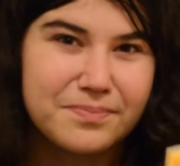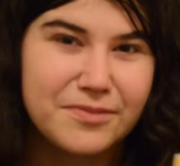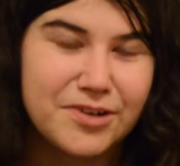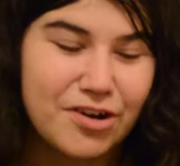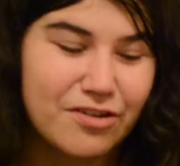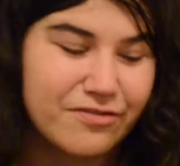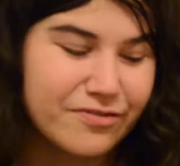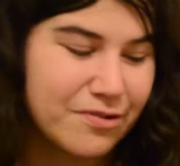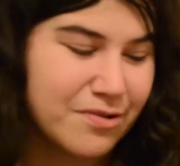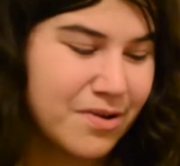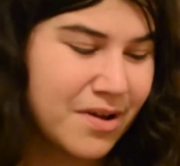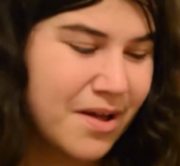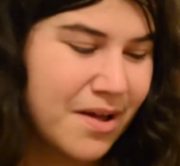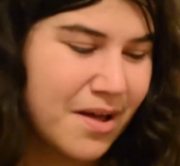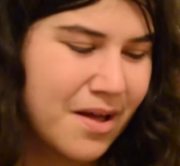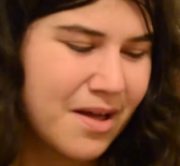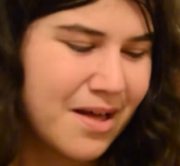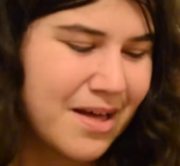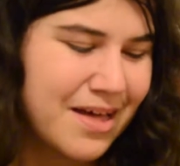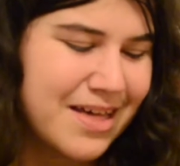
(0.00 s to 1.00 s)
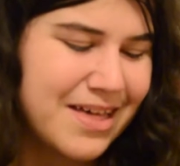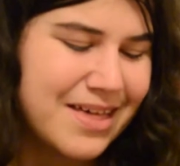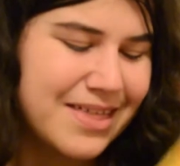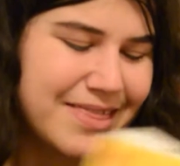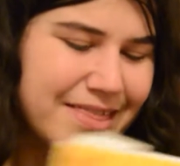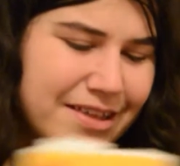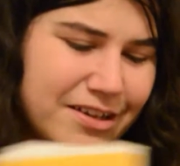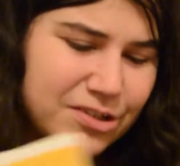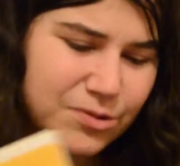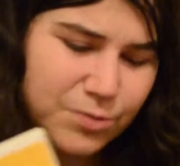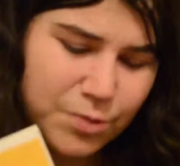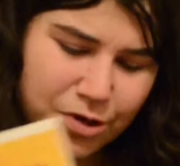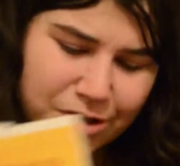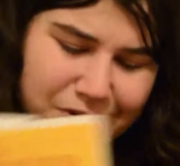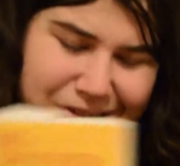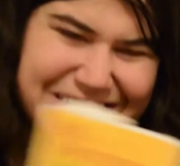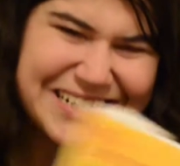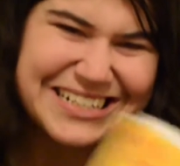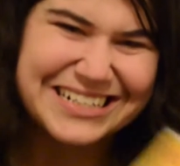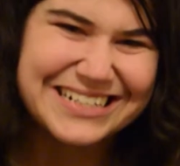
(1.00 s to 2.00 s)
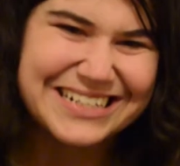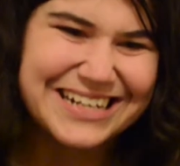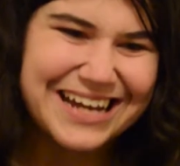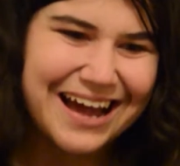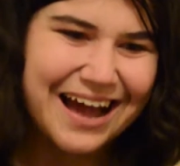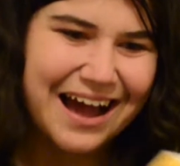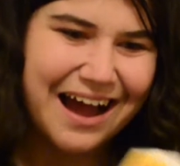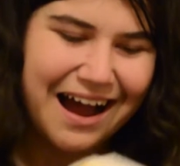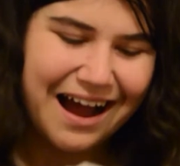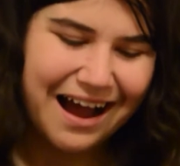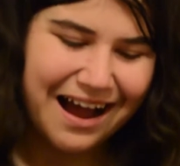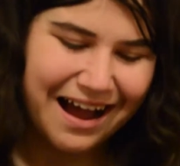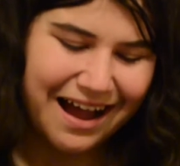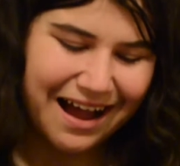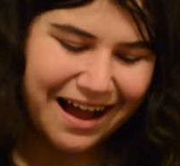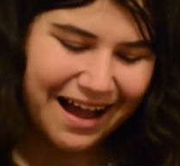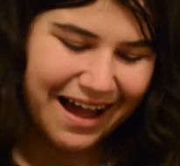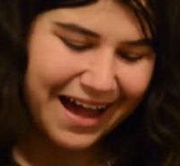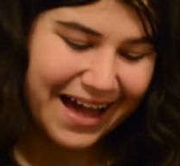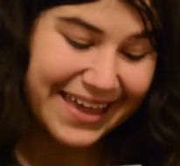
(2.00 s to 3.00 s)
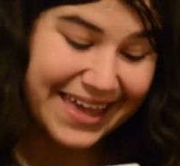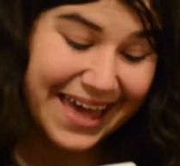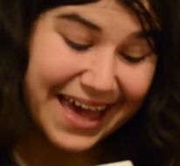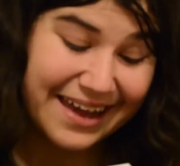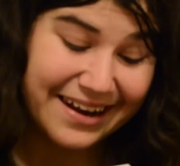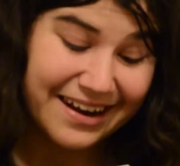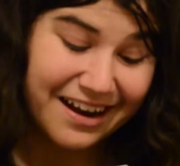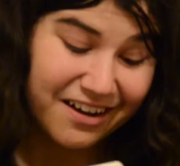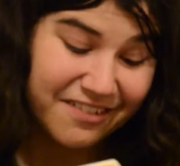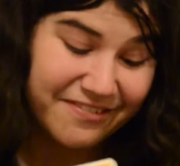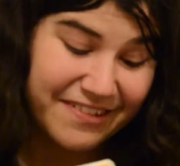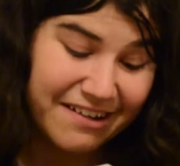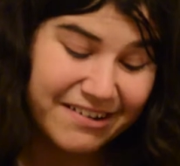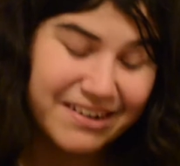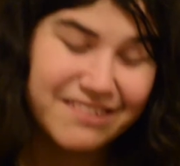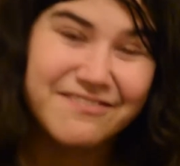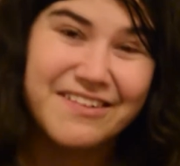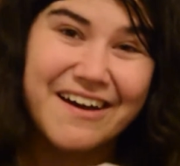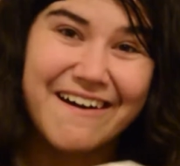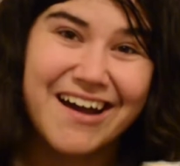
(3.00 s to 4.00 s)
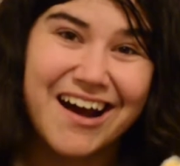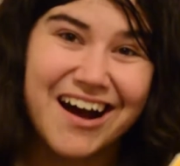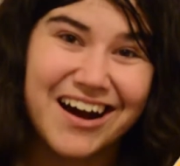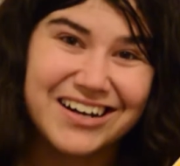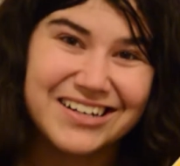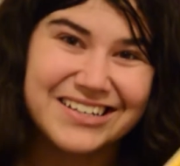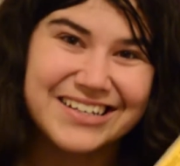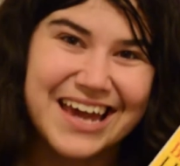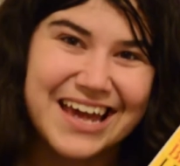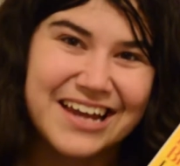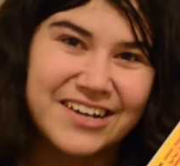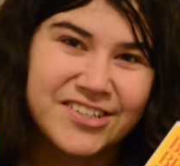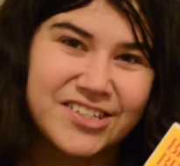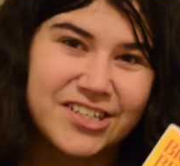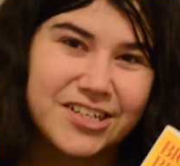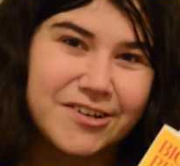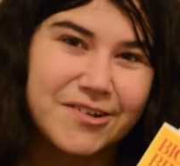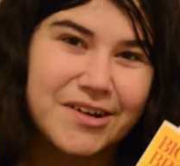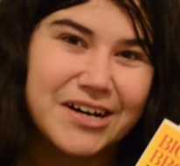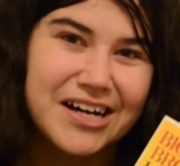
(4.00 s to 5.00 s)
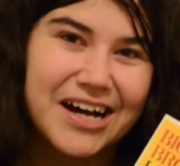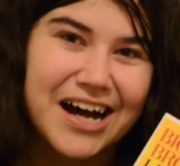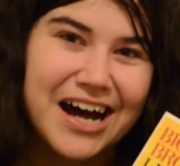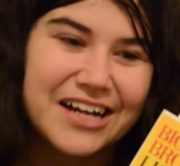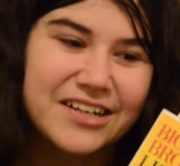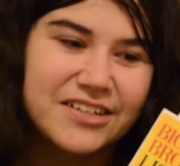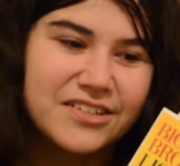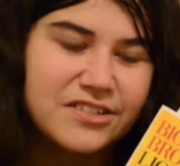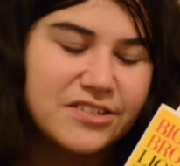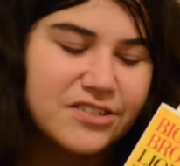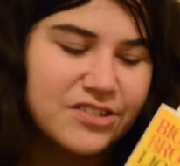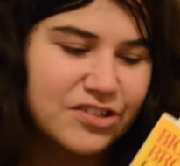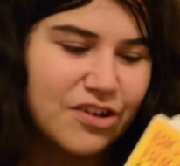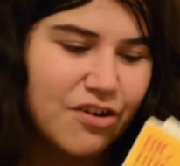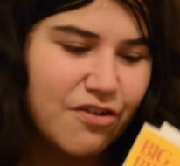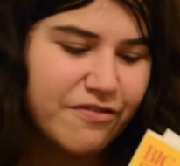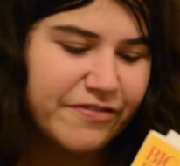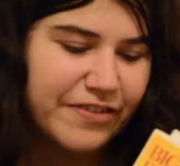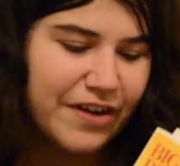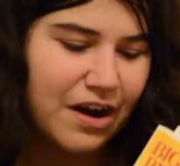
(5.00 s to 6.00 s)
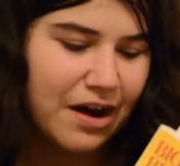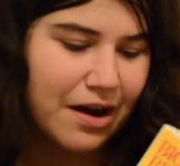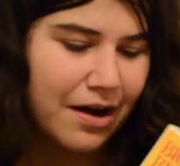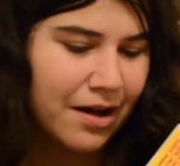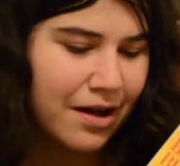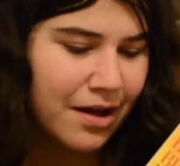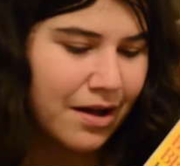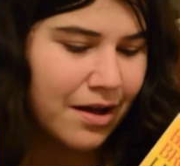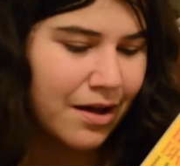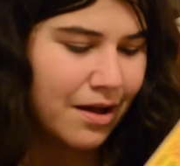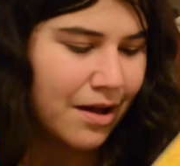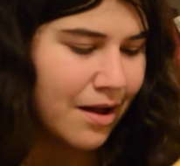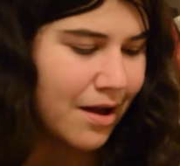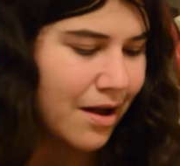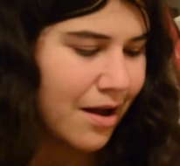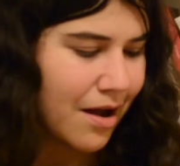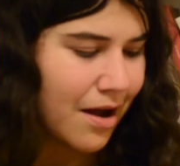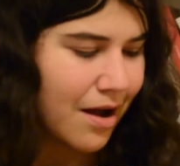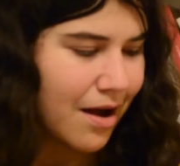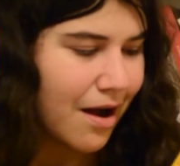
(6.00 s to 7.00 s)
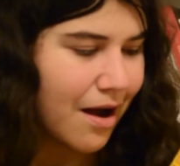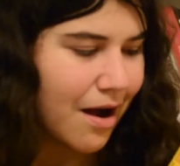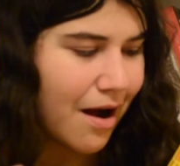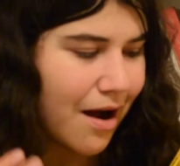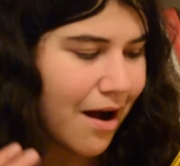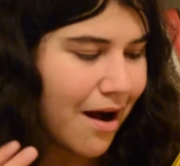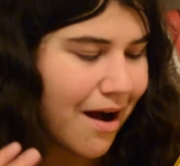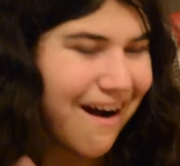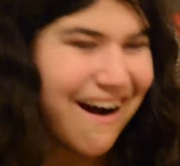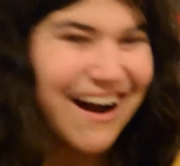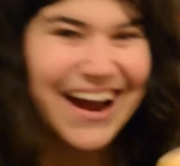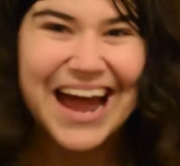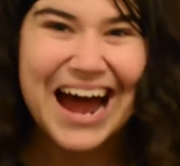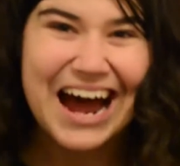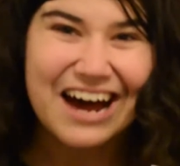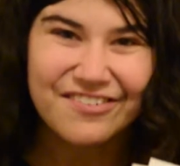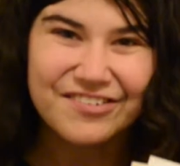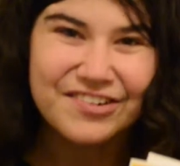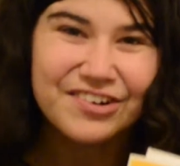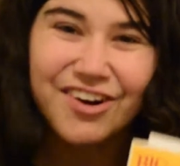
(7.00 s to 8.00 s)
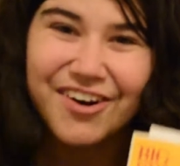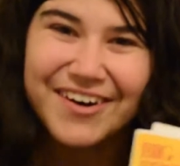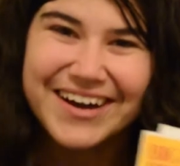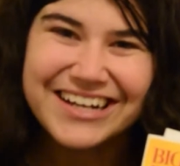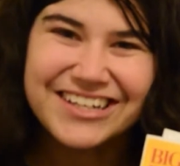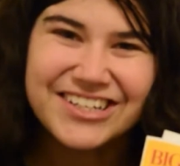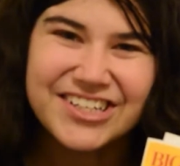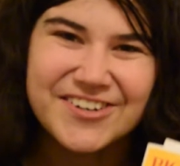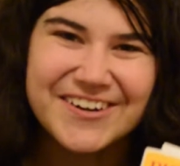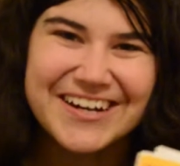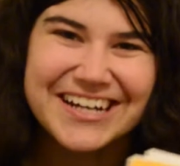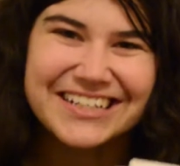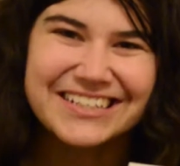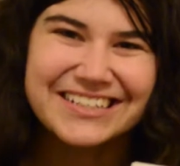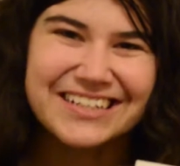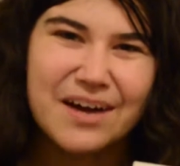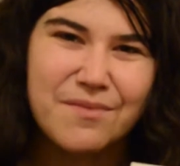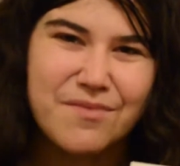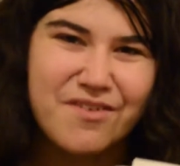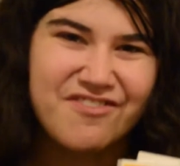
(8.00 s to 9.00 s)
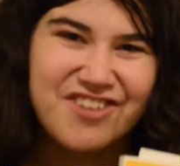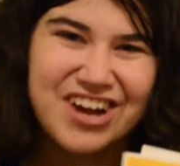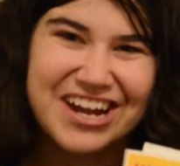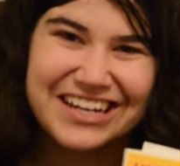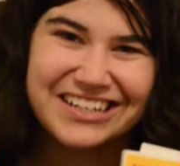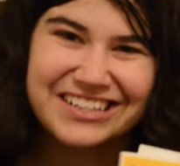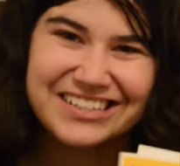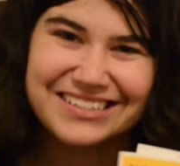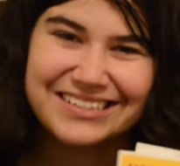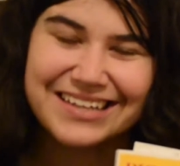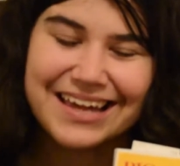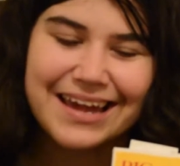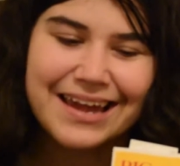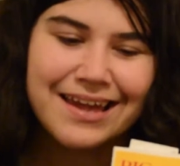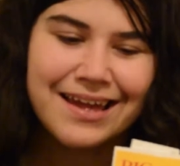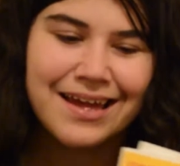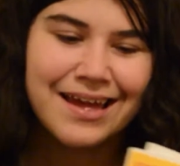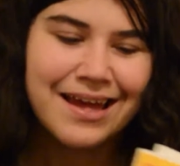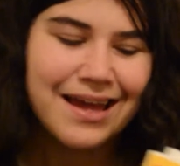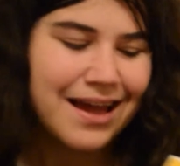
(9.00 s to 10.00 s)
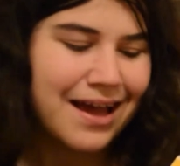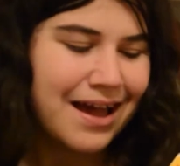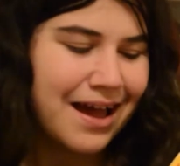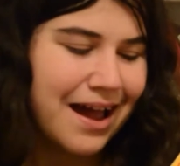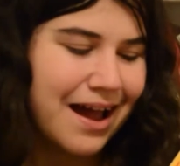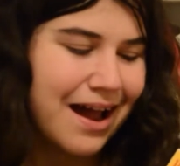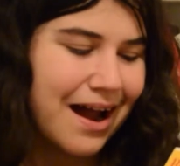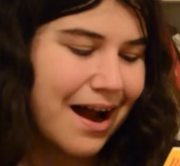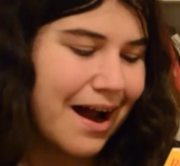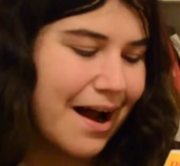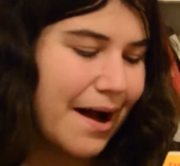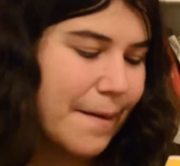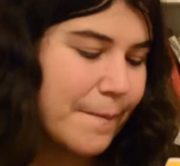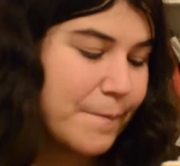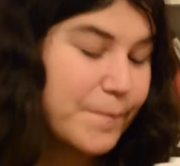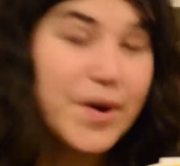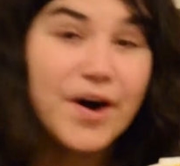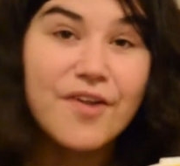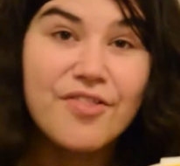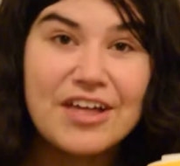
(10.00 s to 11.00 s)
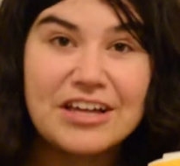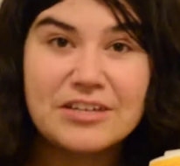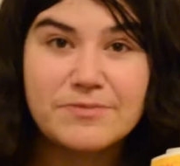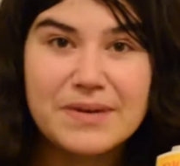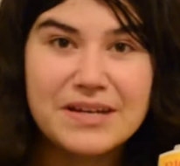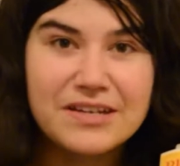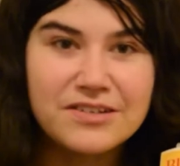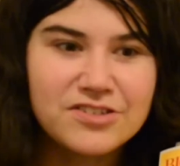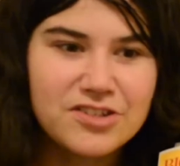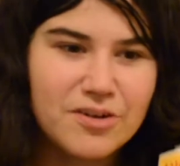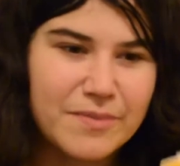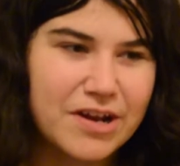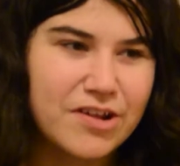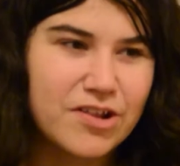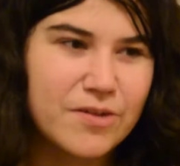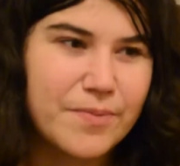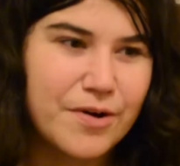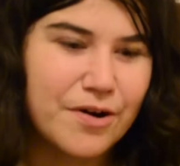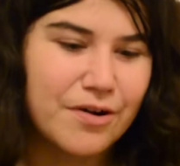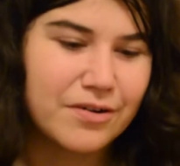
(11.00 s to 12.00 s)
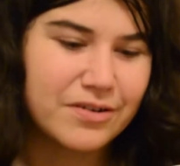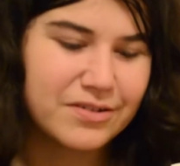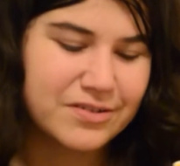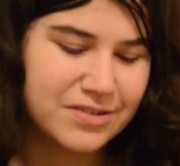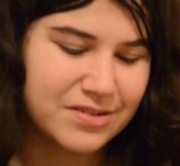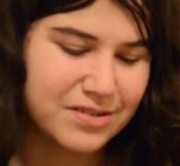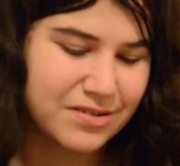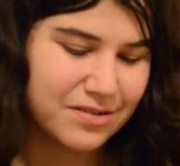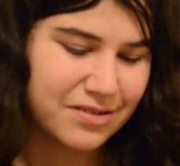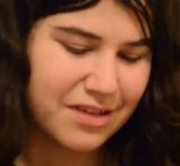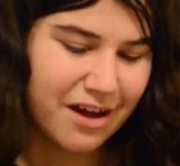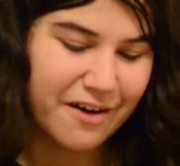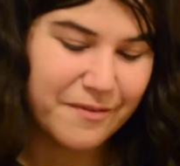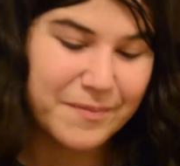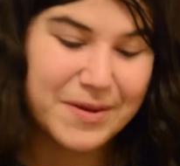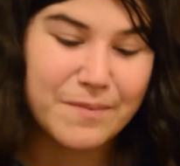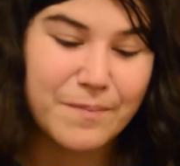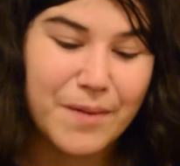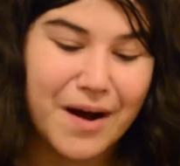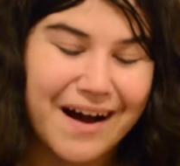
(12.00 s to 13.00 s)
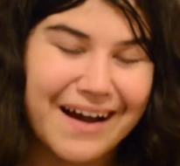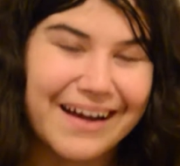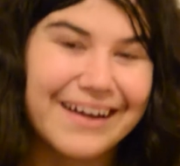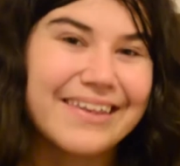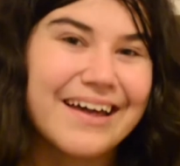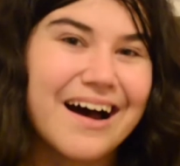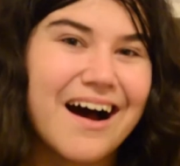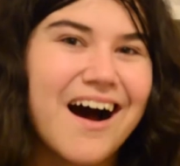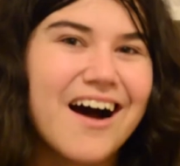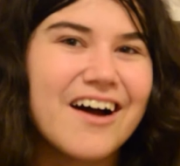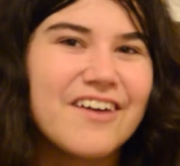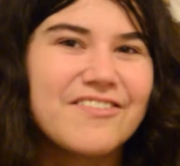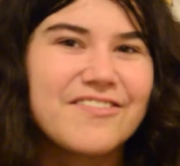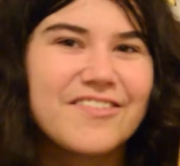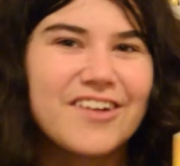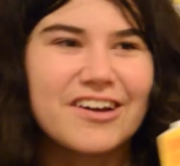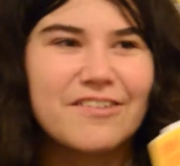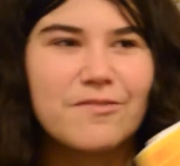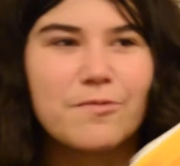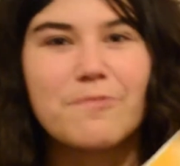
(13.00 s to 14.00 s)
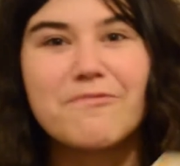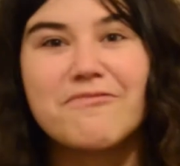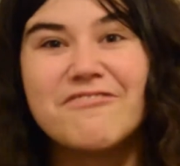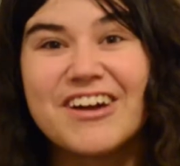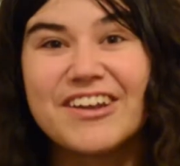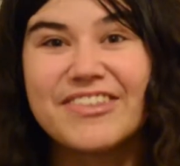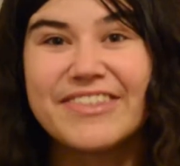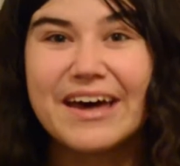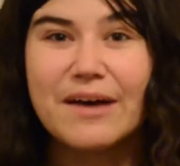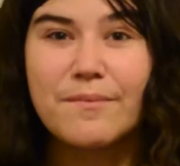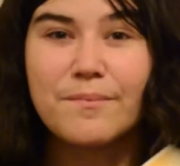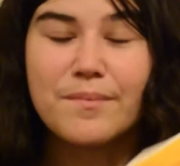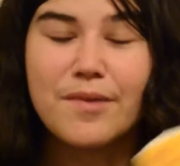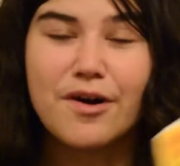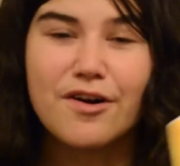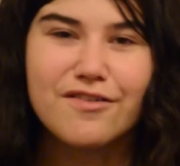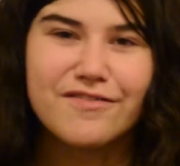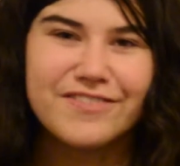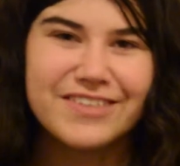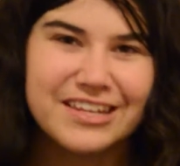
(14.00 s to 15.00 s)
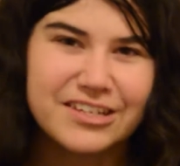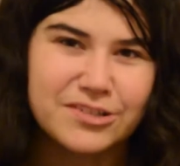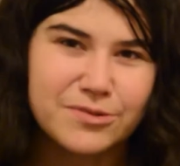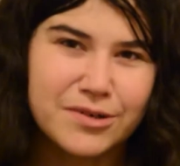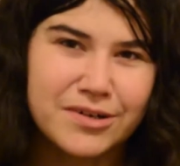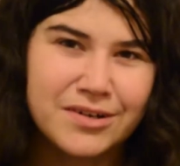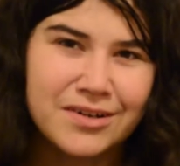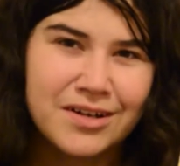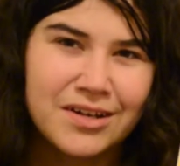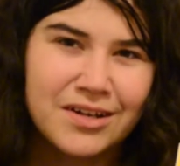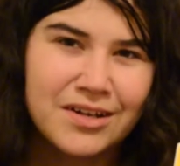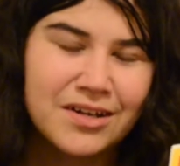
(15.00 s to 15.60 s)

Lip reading: novel. This one, again, I found it very hard to get into, and so far I haven't got into it, I'm afraid to say. But there's been so many other books that I've been buying that I've kind of read them over this one.